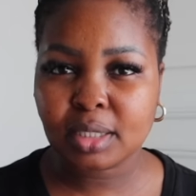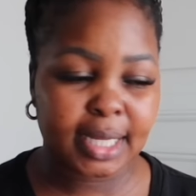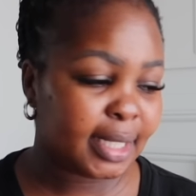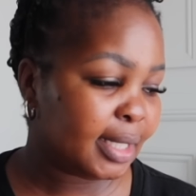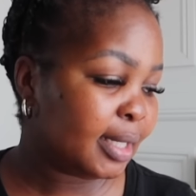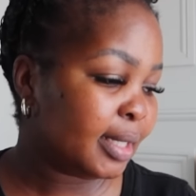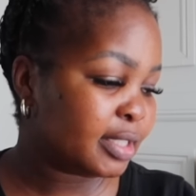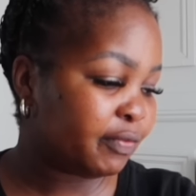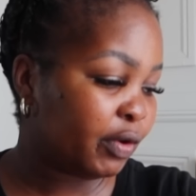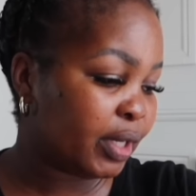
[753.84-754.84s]
color.
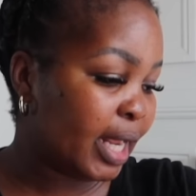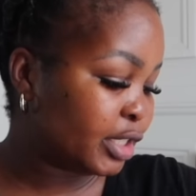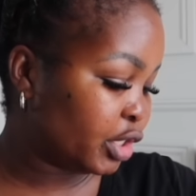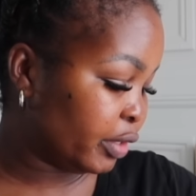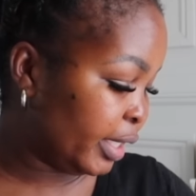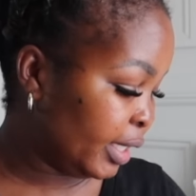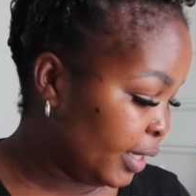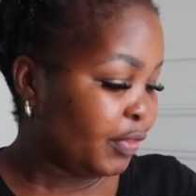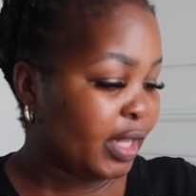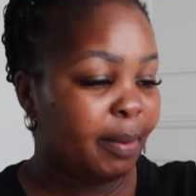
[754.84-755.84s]
It's very light green.
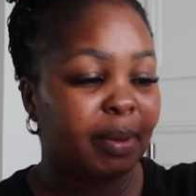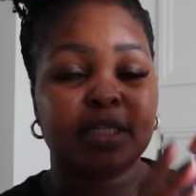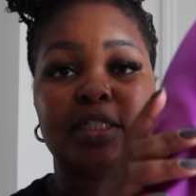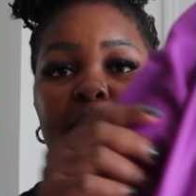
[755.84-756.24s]
And then I picked